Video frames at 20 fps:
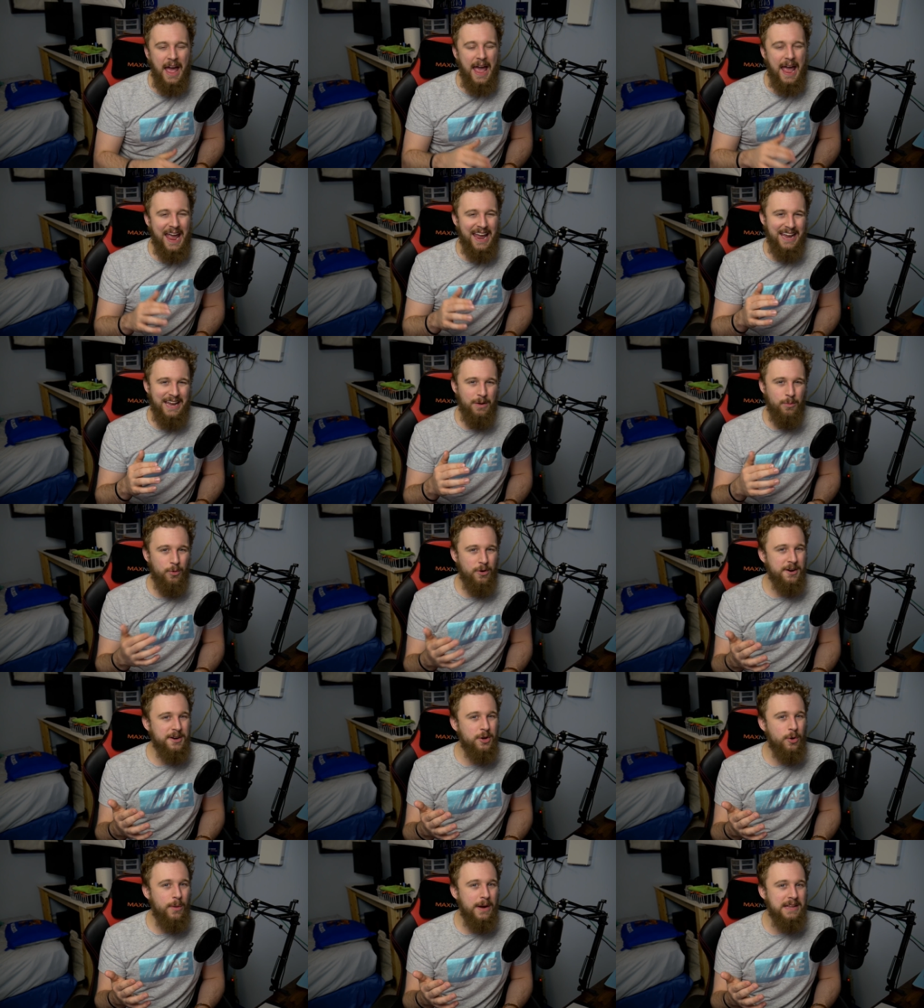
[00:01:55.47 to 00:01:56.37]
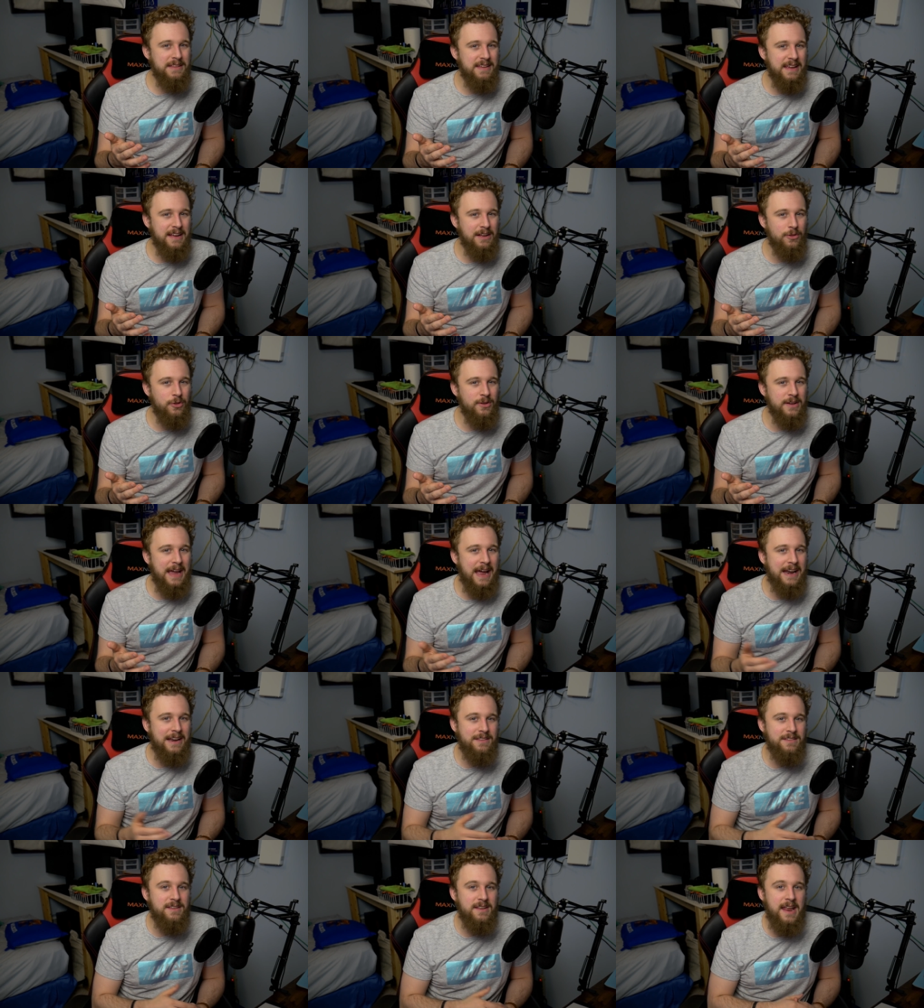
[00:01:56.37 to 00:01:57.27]
and we're going to go ahead and take a look
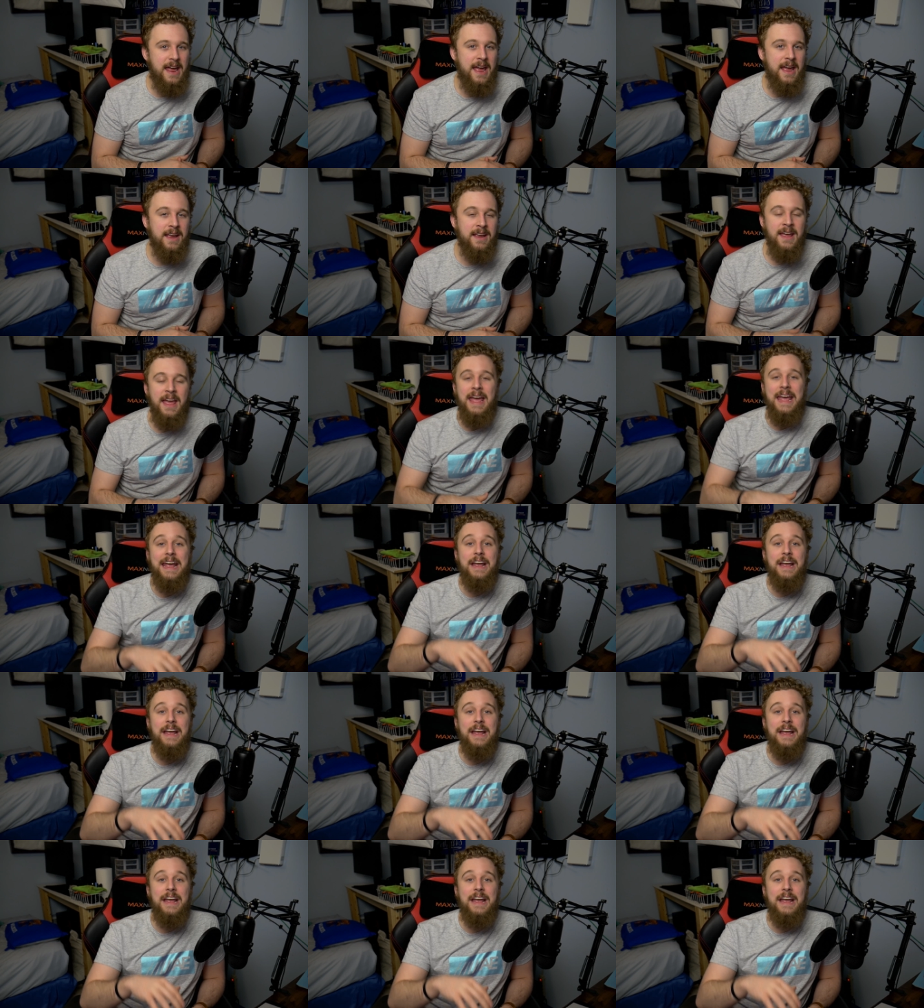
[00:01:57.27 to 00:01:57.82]
at it today.